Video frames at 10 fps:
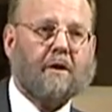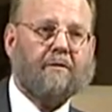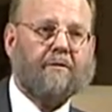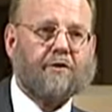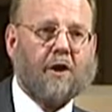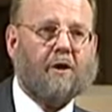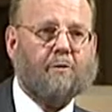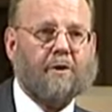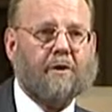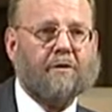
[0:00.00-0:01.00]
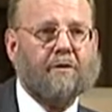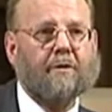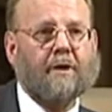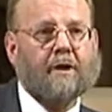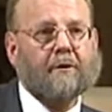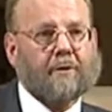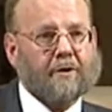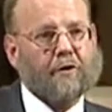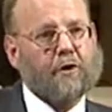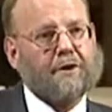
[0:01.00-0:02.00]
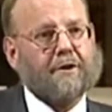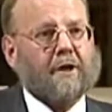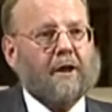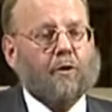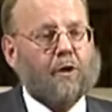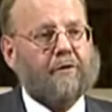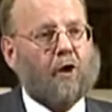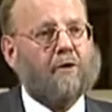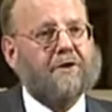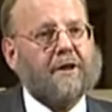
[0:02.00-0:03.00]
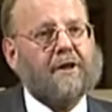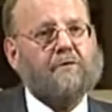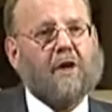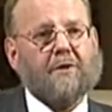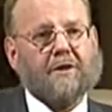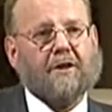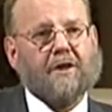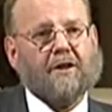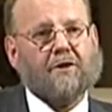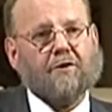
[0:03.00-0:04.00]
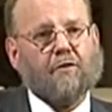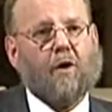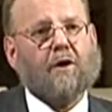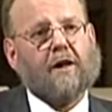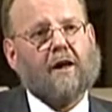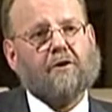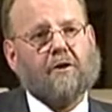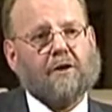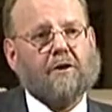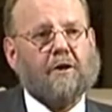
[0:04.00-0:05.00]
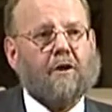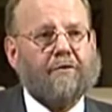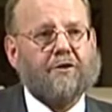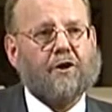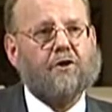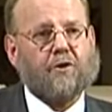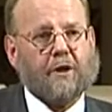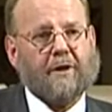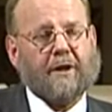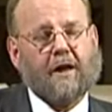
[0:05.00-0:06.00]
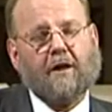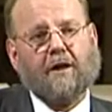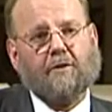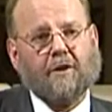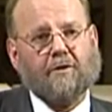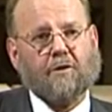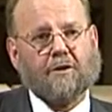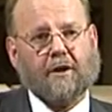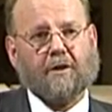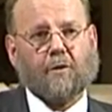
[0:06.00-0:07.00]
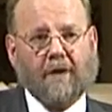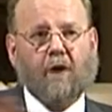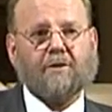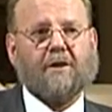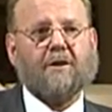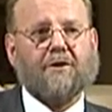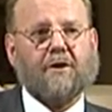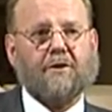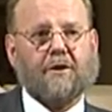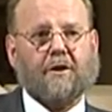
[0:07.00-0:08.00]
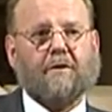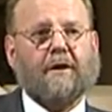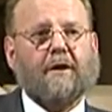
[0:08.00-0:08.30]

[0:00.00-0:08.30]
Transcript: of childbirth. And of course, we've all seen representations of one kind or another of surgery being carried out in those days without anaesthesia,